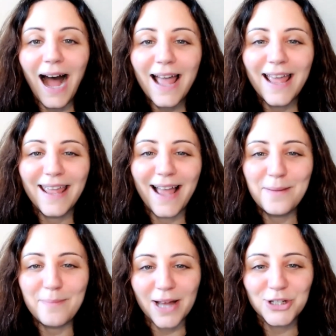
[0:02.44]
Hi,
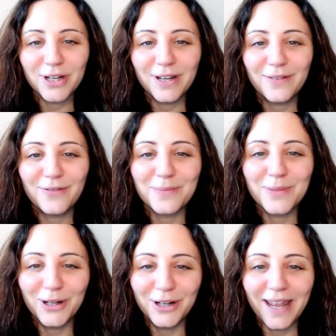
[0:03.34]
I'm Masha
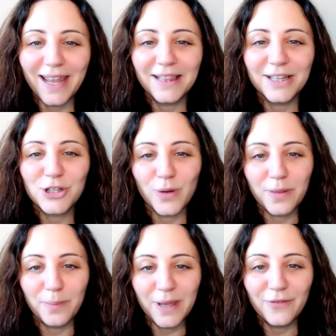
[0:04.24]
from Learn English
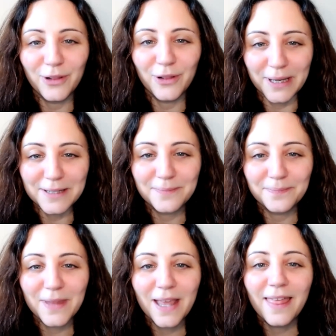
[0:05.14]
with Be Fluent.
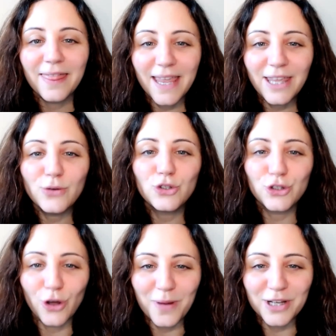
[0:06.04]
Thank you
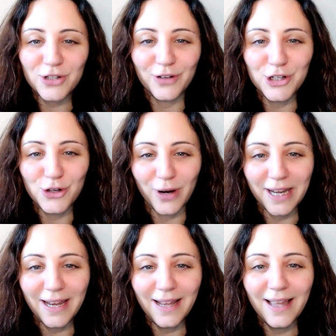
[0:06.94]
so much for
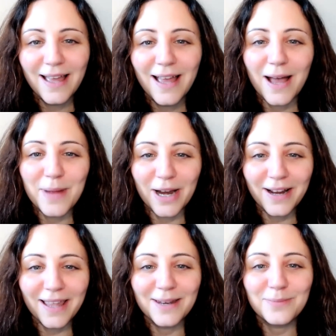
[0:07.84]
joining
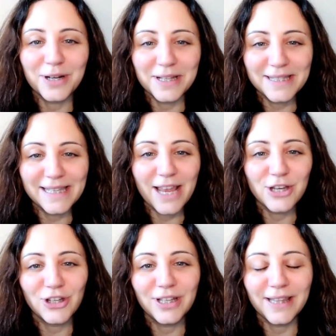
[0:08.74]
American
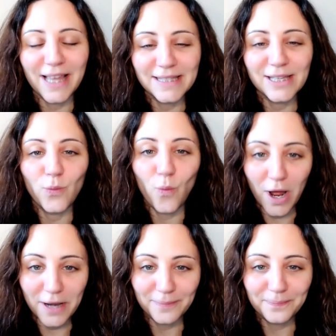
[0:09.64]
Pronunciation Lesson
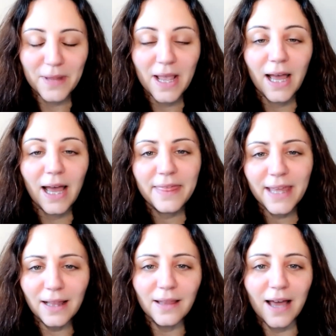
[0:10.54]
1. I
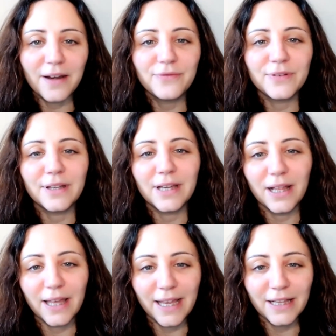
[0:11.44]
think a lot of
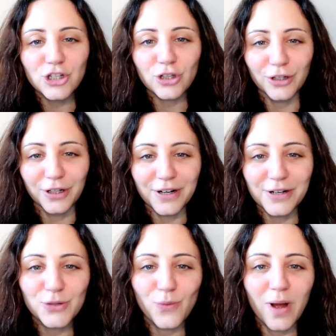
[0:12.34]
English
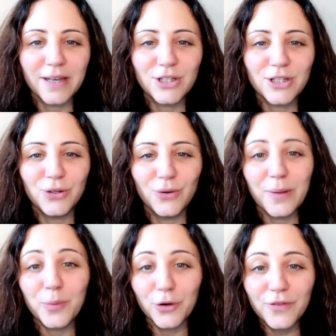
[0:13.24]
learners want to
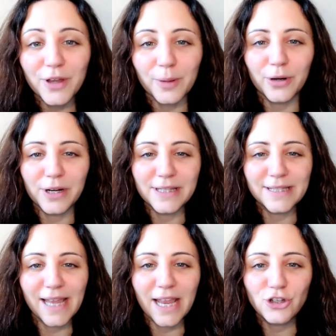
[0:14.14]
improve their
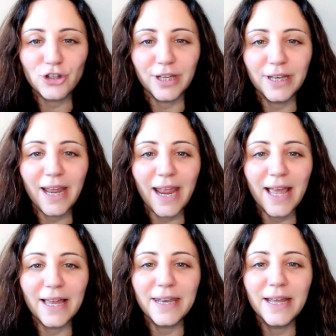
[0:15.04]
pronunciation
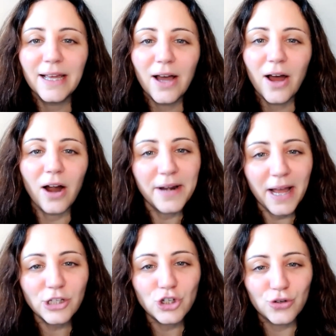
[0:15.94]
and are
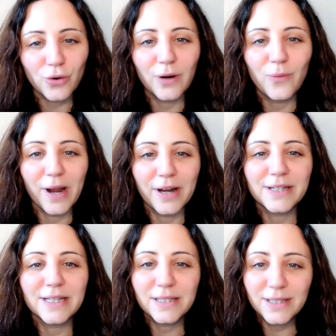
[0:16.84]
not sure
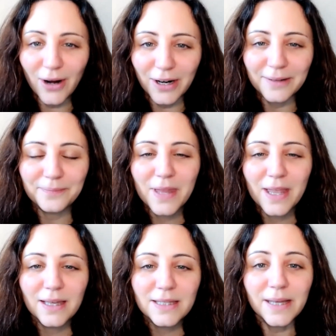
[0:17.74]
where to start.
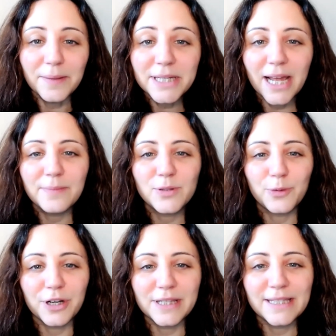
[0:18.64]
Sometimes
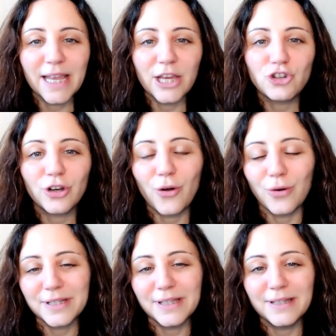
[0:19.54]
pronunciation
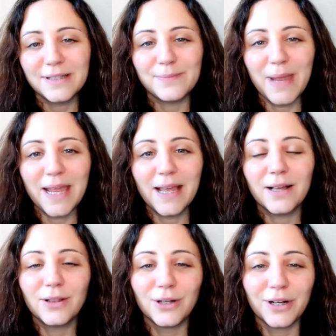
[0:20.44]
courses make
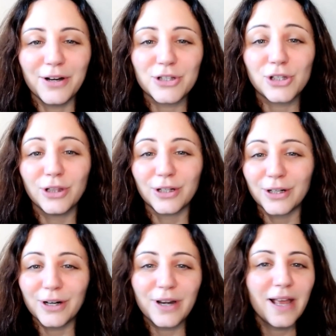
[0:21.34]
learners
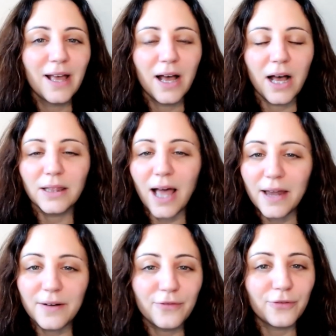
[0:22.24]
learn a
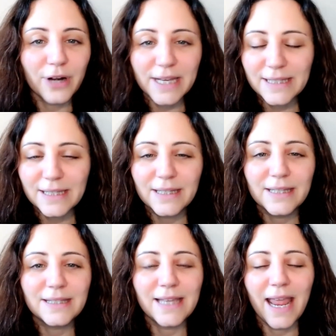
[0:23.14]
lot of
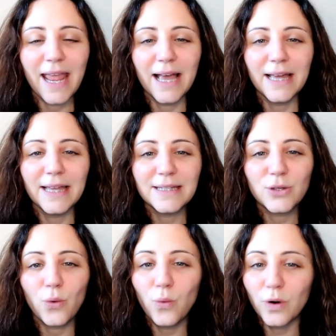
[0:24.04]
phrases
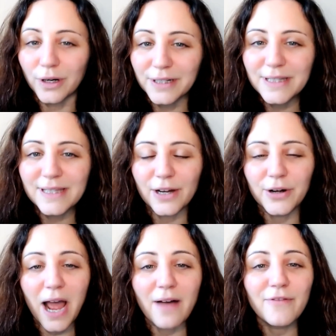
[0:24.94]
and words that
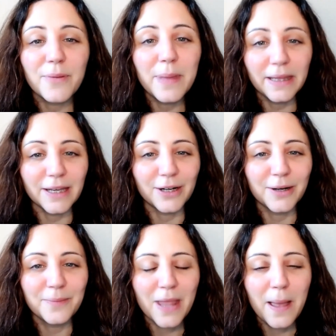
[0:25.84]
are not
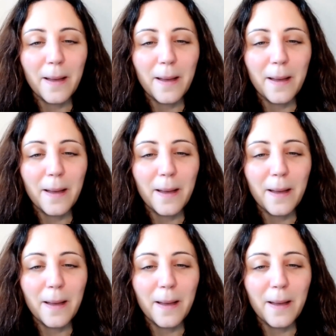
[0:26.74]
familiar.